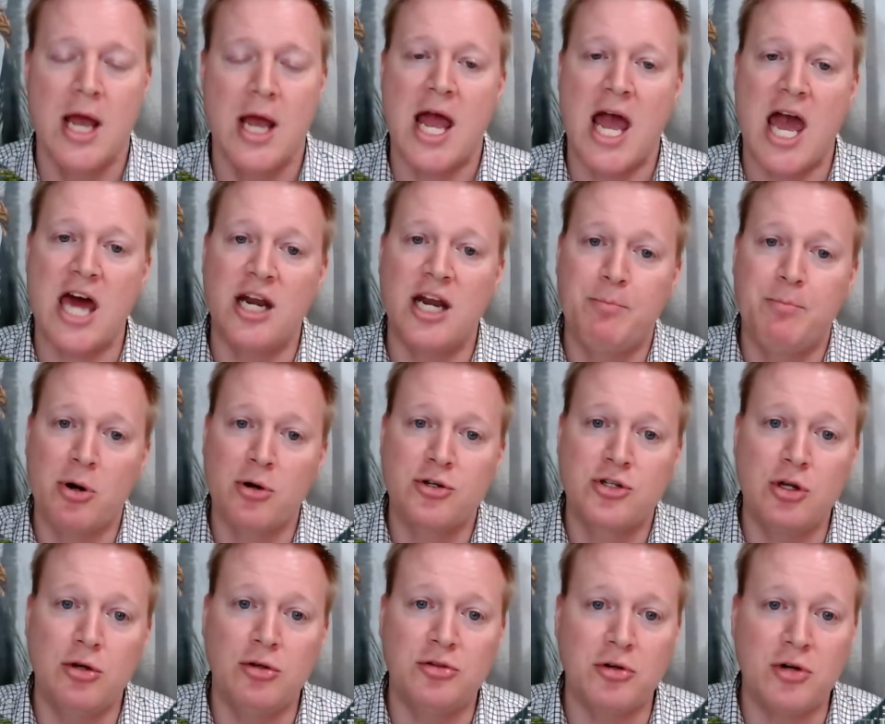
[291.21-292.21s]
And a
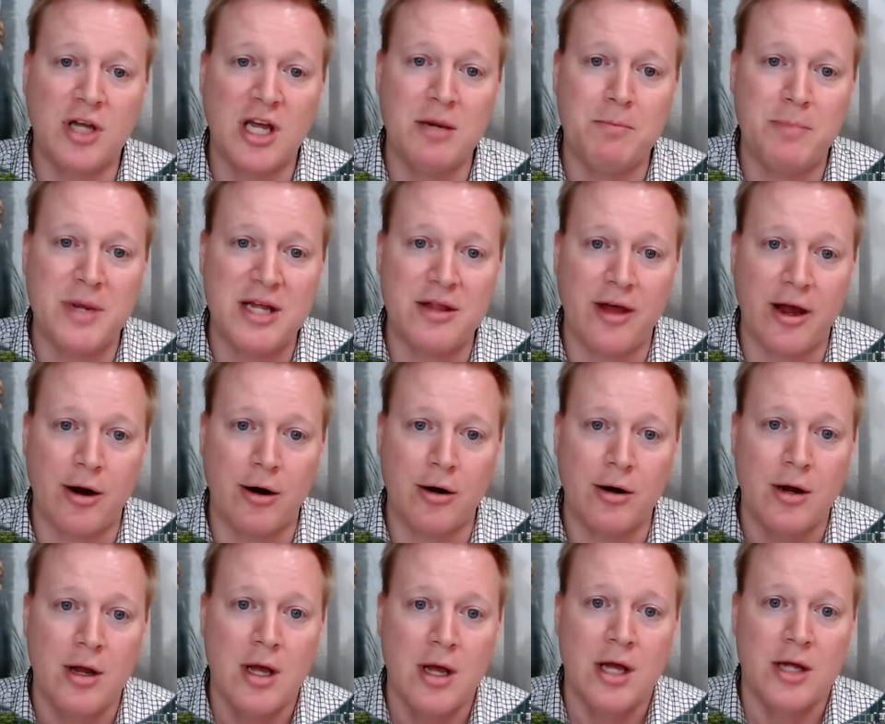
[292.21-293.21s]
producer can be there
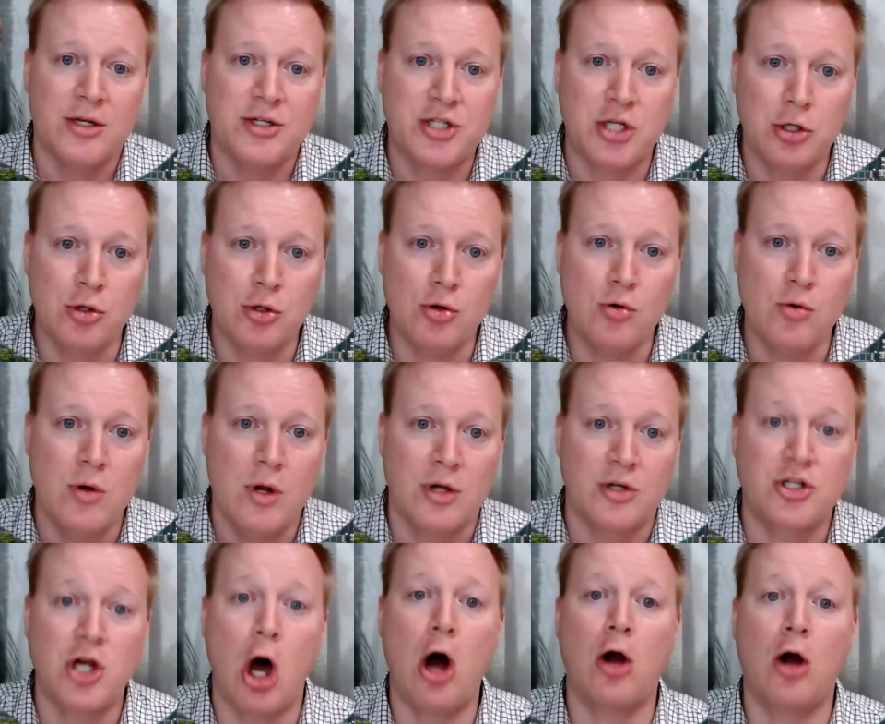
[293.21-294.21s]
to
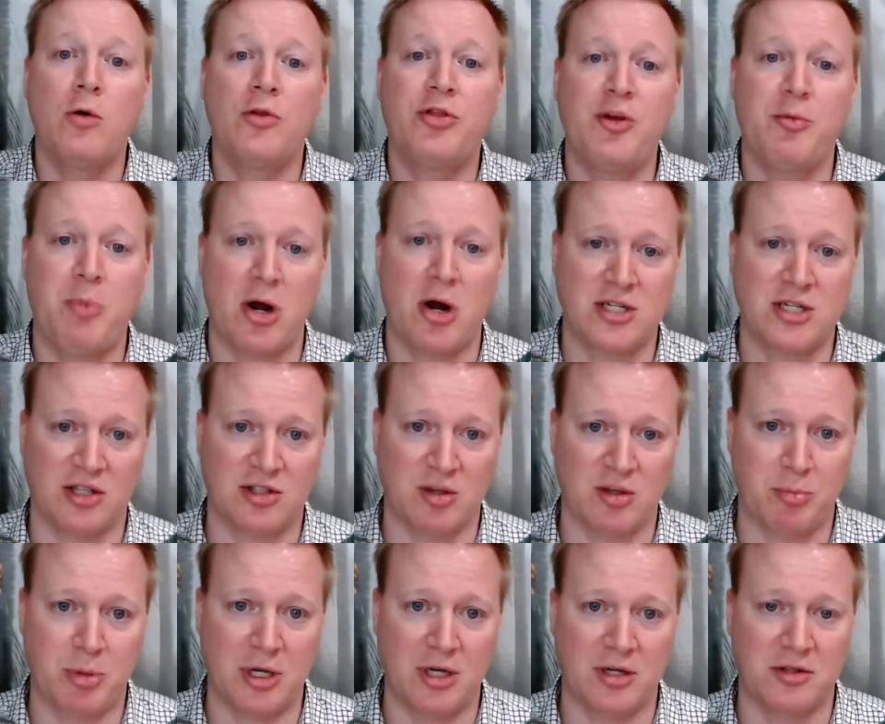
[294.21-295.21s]
talk with the
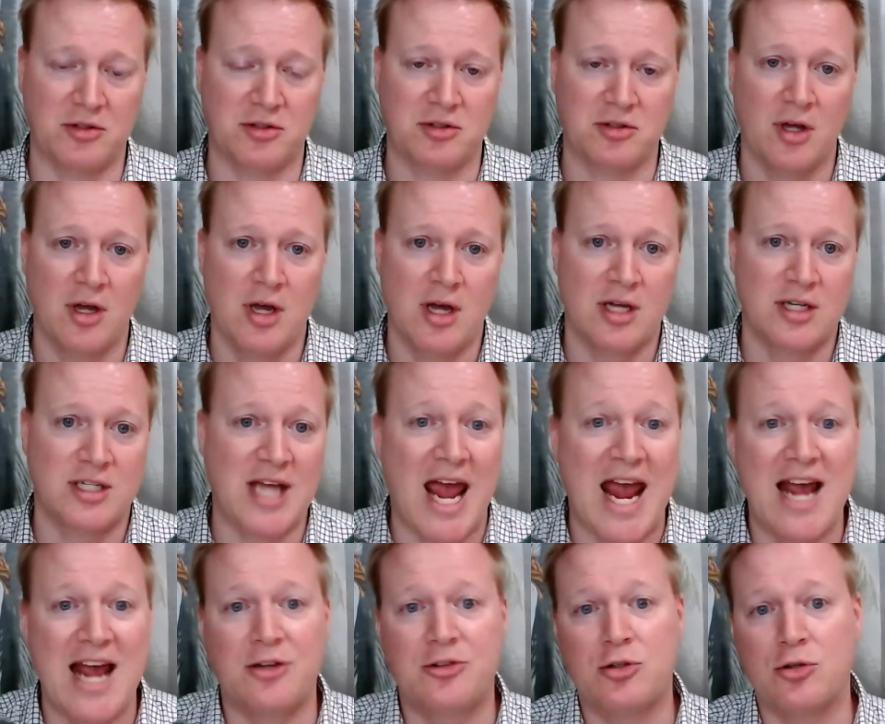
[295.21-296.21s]
participants, to
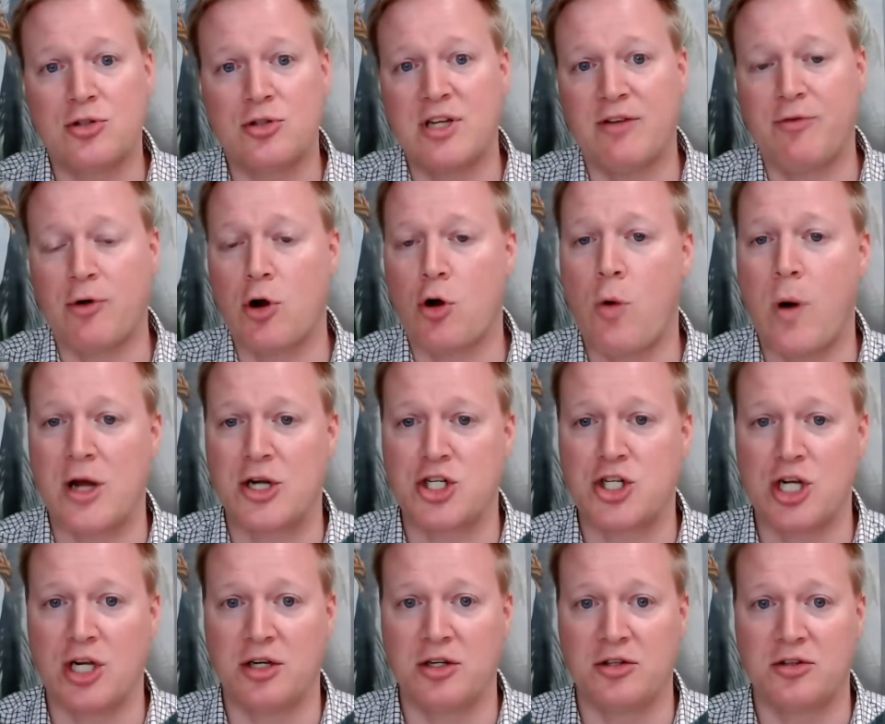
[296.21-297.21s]
answer different
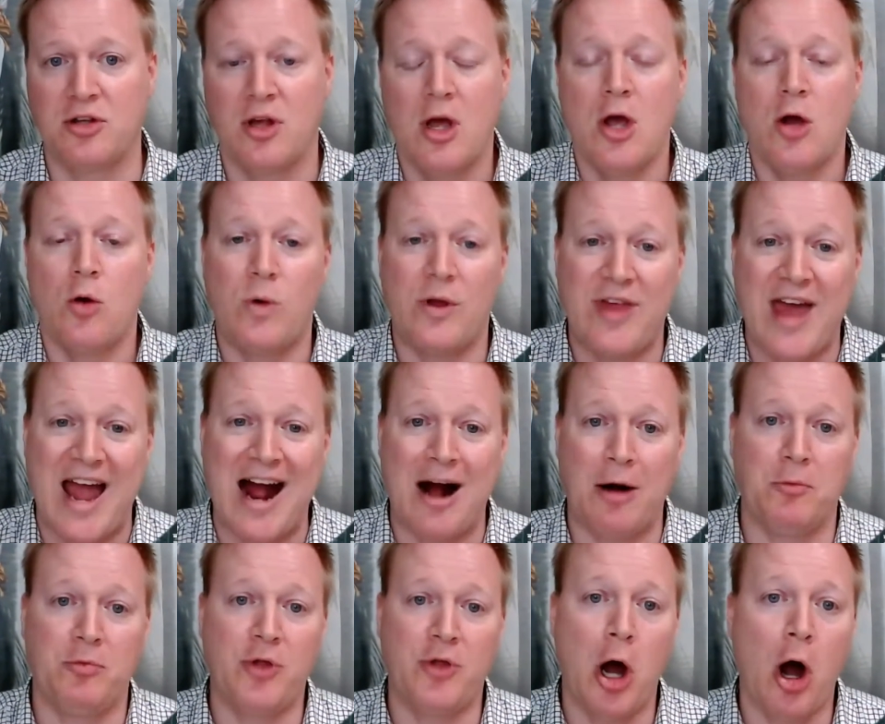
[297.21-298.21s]
questions
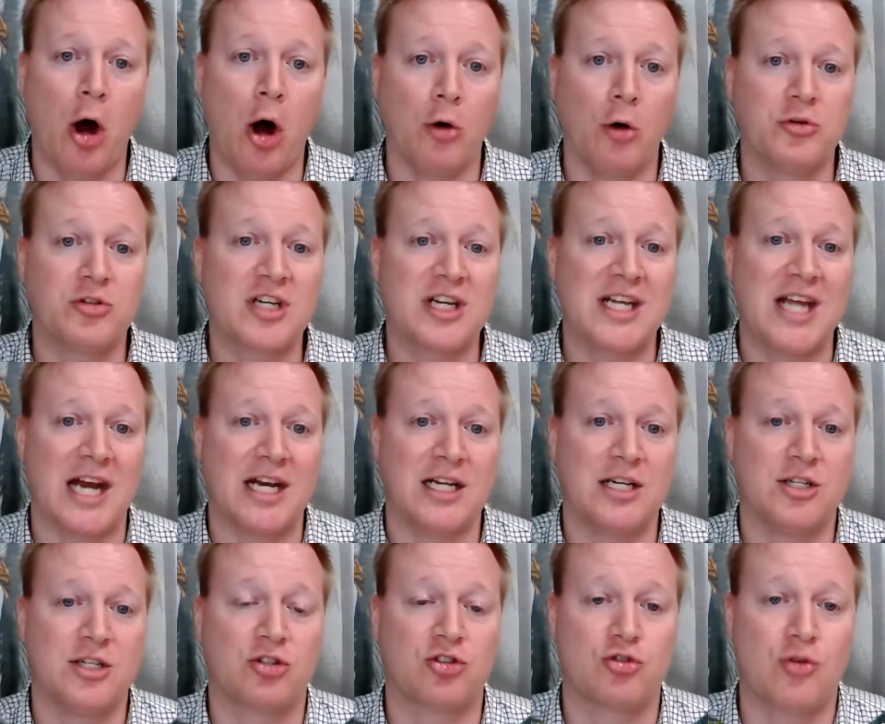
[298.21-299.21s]
without the host getting
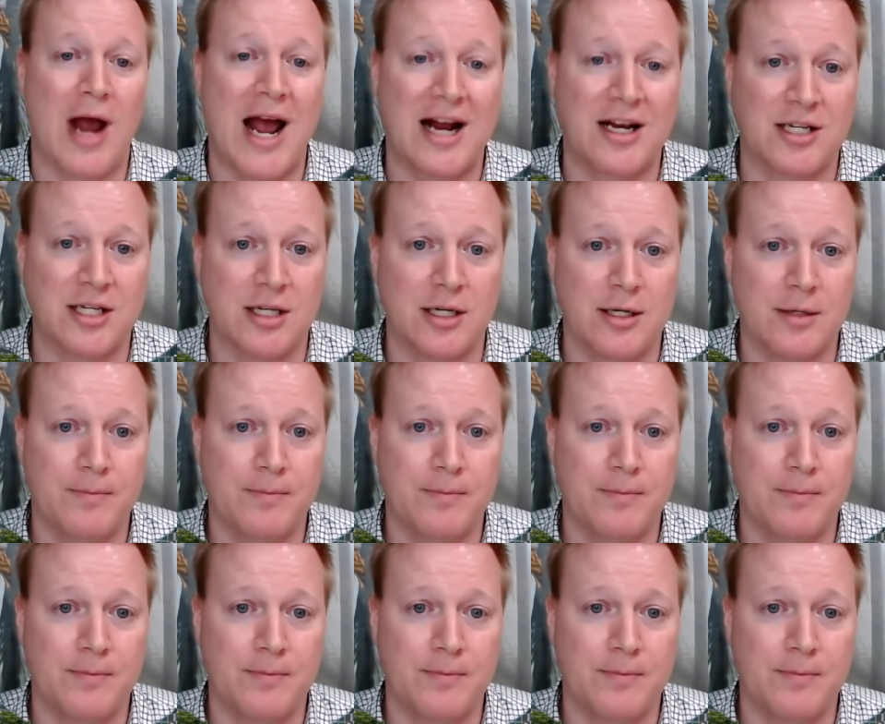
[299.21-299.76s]
distracted.